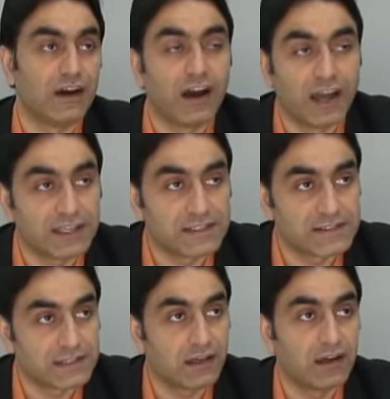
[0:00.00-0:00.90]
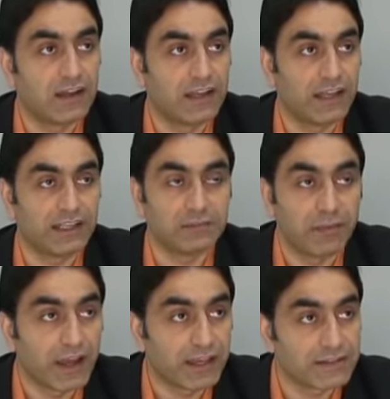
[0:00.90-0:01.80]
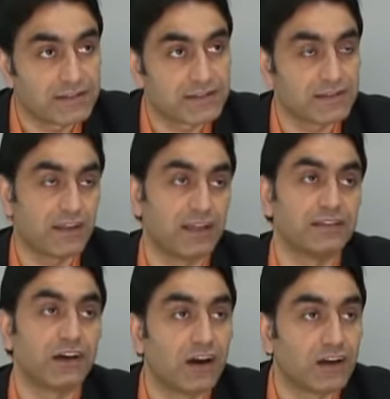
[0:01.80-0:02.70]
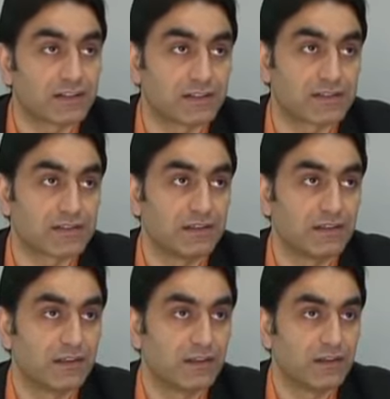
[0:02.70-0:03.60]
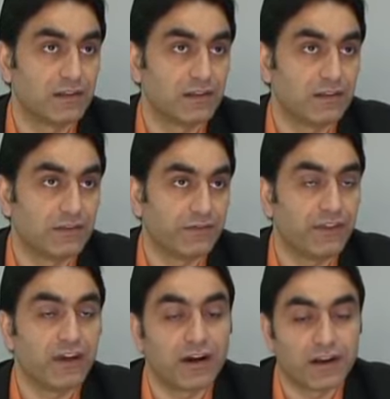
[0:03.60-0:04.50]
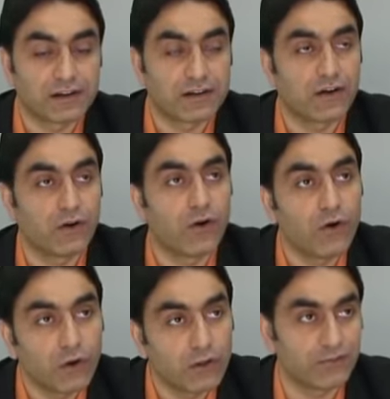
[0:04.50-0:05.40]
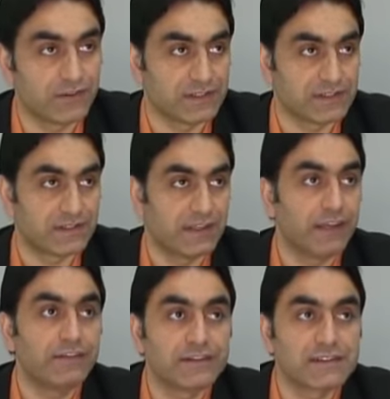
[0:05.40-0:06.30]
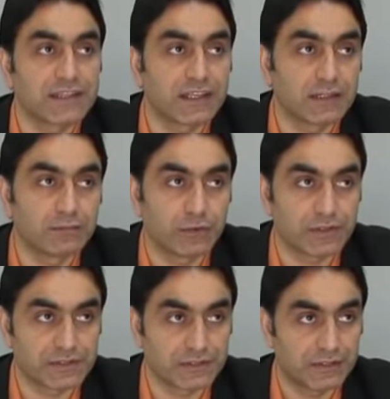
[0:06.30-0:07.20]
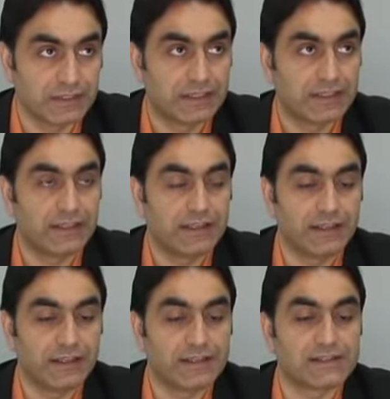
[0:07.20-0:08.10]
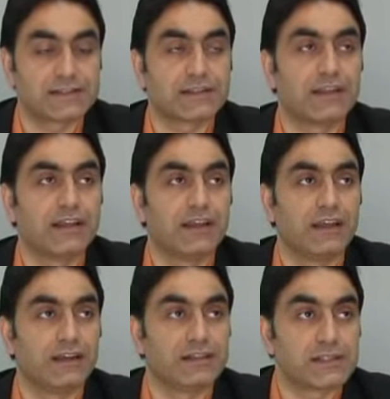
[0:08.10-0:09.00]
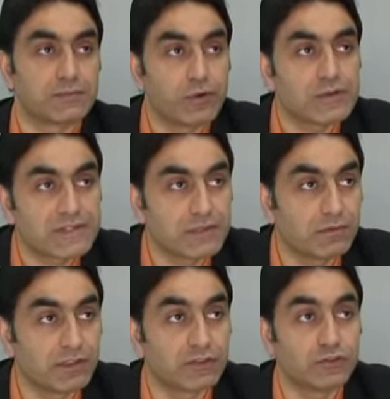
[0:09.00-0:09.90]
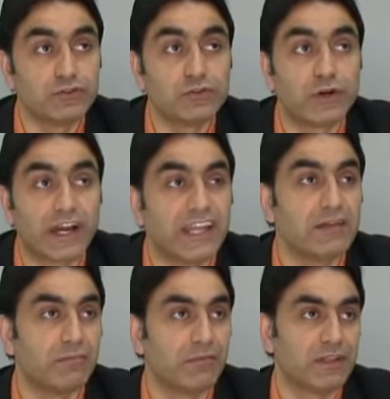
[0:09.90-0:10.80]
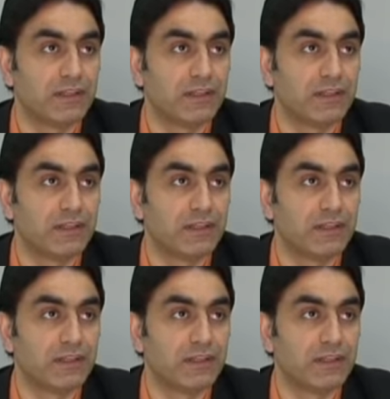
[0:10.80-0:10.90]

eyes, and minds, and hearts. We are all of us, every single person, is responsible to do ilm,